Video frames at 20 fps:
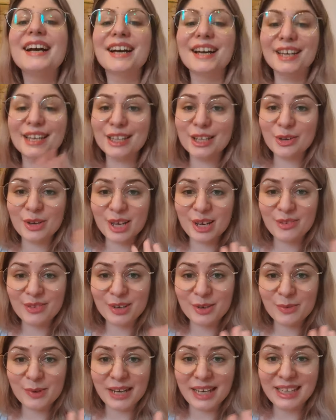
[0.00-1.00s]
Hello
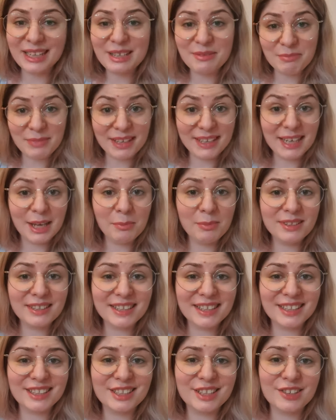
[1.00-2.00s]
everyone, my name is
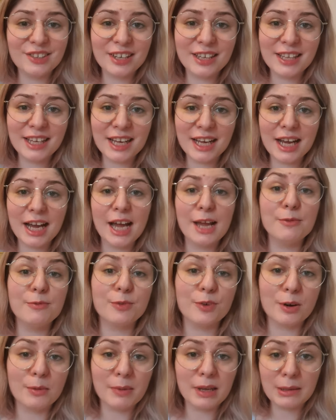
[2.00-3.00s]
Ekaterina, I'm
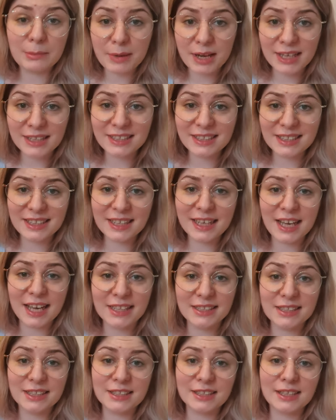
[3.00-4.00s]
from Almaty,
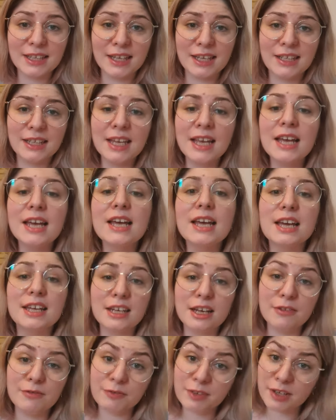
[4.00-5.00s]
Kazakhstan,
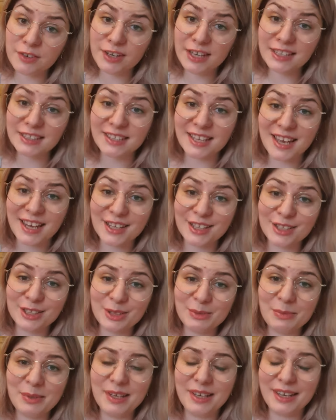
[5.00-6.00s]
and I'm very excited
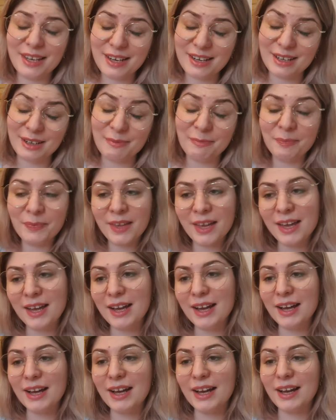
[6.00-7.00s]
to be here.
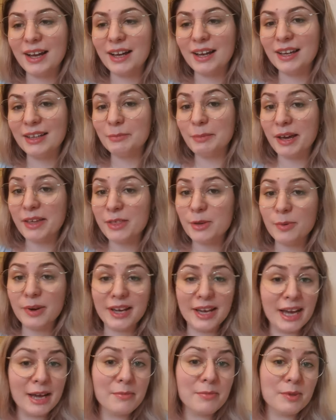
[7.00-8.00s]
And by the way,
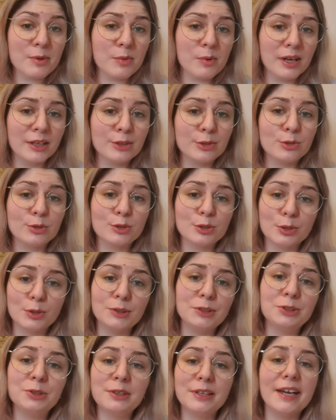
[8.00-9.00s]
I'm the one who
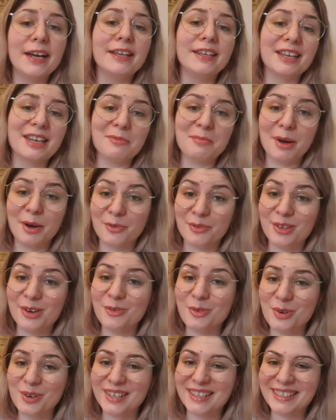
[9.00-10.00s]
told Juliana about the
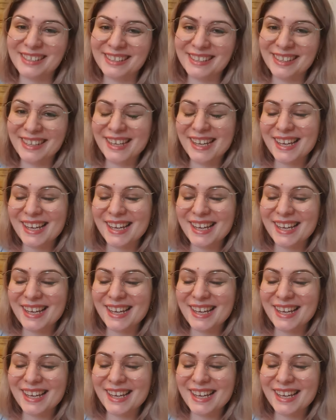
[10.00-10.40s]
course.